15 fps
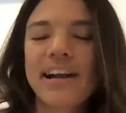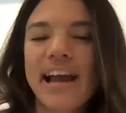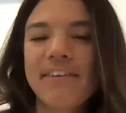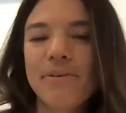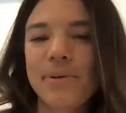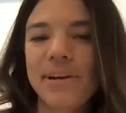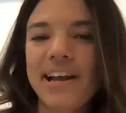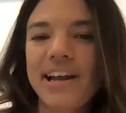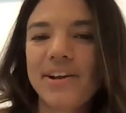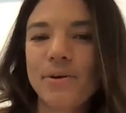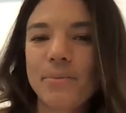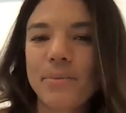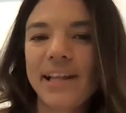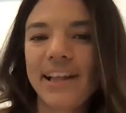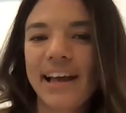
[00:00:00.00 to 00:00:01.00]
at everybody I knew
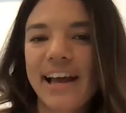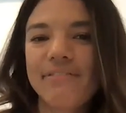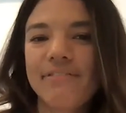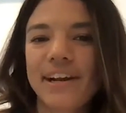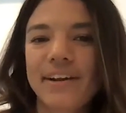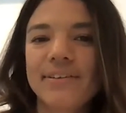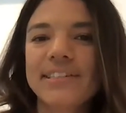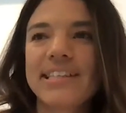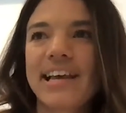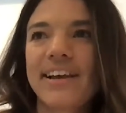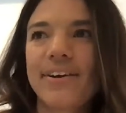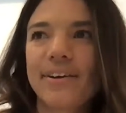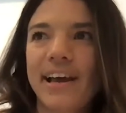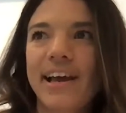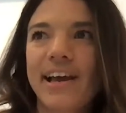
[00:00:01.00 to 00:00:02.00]
in my life and I was like,
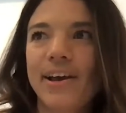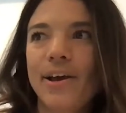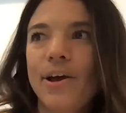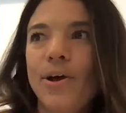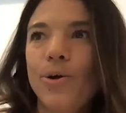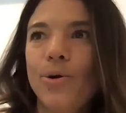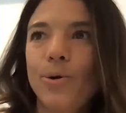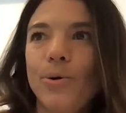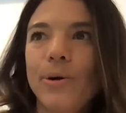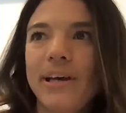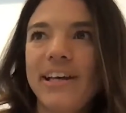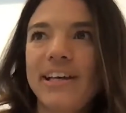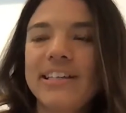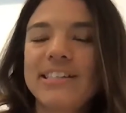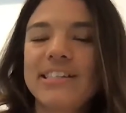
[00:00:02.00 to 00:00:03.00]
okay, who
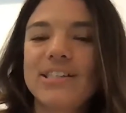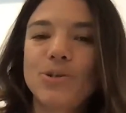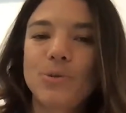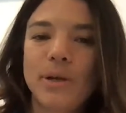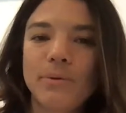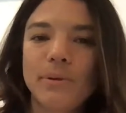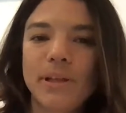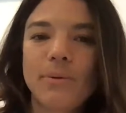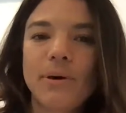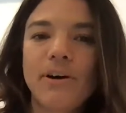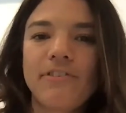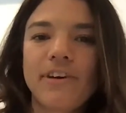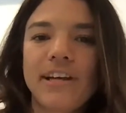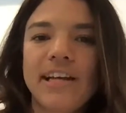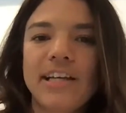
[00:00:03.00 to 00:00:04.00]
is doing really well
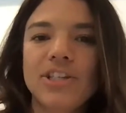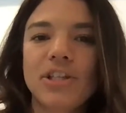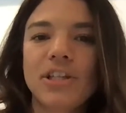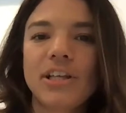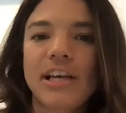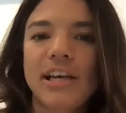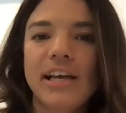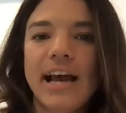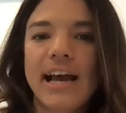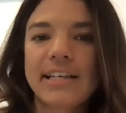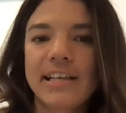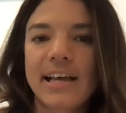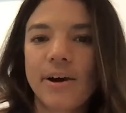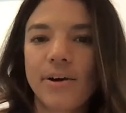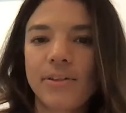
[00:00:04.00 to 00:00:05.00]
financially,
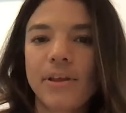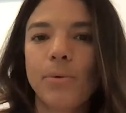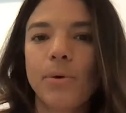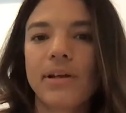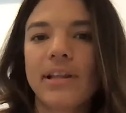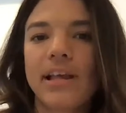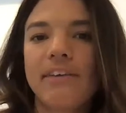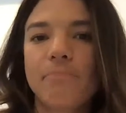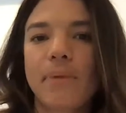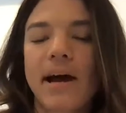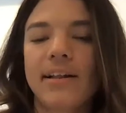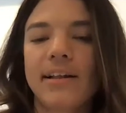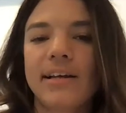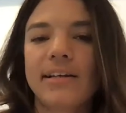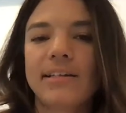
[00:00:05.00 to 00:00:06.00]
has a healthy work life
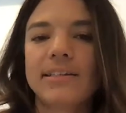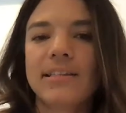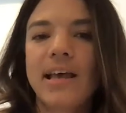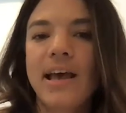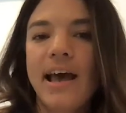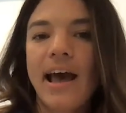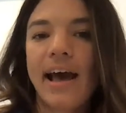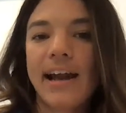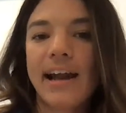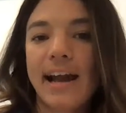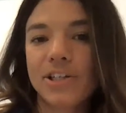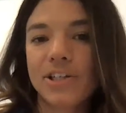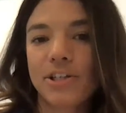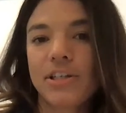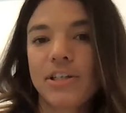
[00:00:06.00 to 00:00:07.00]
balance, and
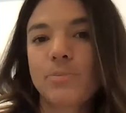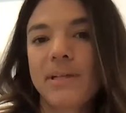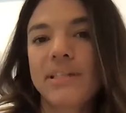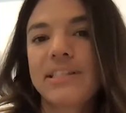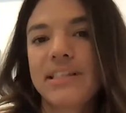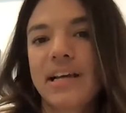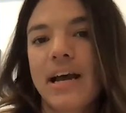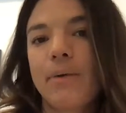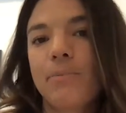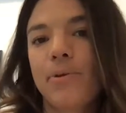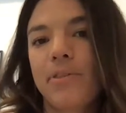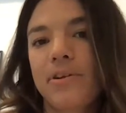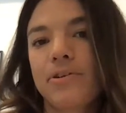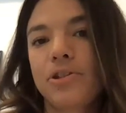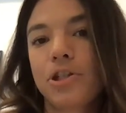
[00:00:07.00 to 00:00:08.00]
actually spends time
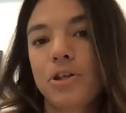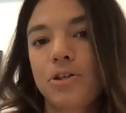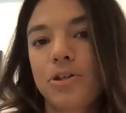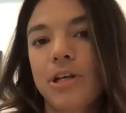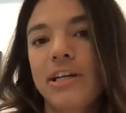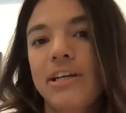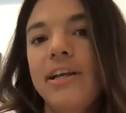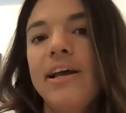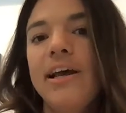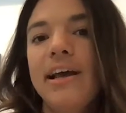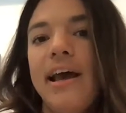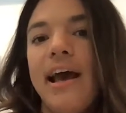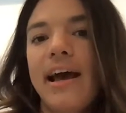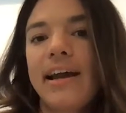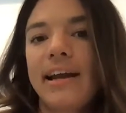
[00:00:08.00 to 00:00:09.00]
with their children?
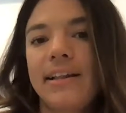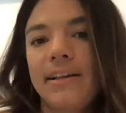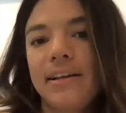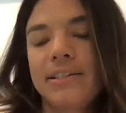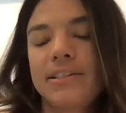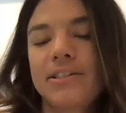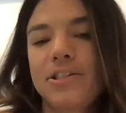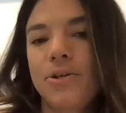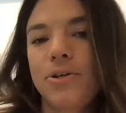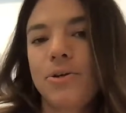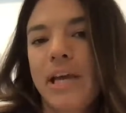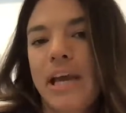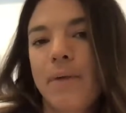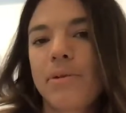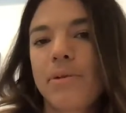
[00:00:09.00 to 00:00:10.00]
And I looked to
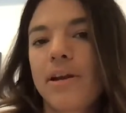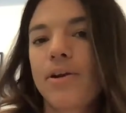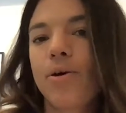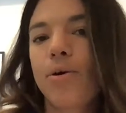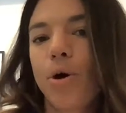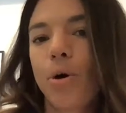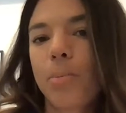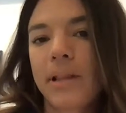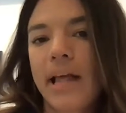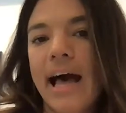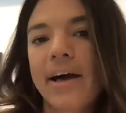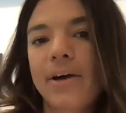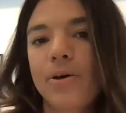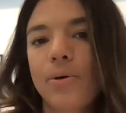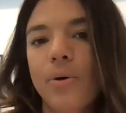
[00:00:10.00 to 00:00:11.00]
Cameron and Nicole
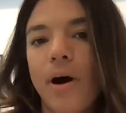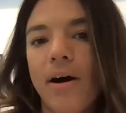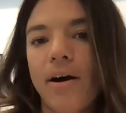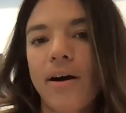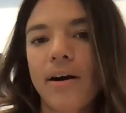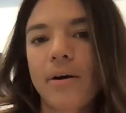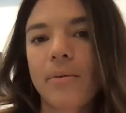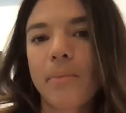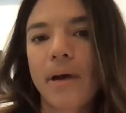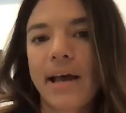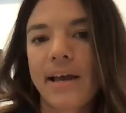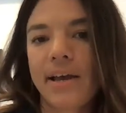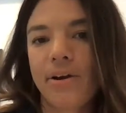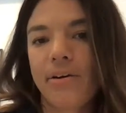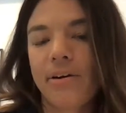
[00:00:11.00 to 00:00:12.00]
Platt, who are
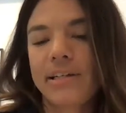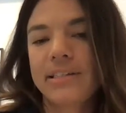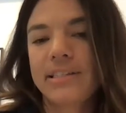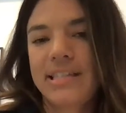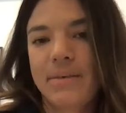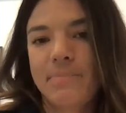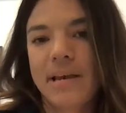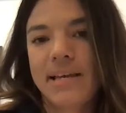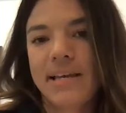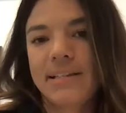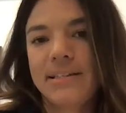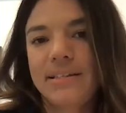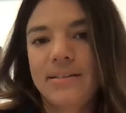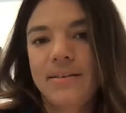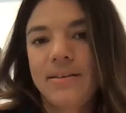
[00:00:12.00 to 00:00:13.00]
my current
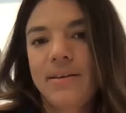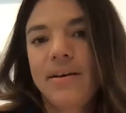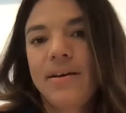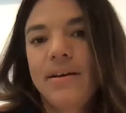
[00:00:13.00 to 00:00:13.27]
teammates.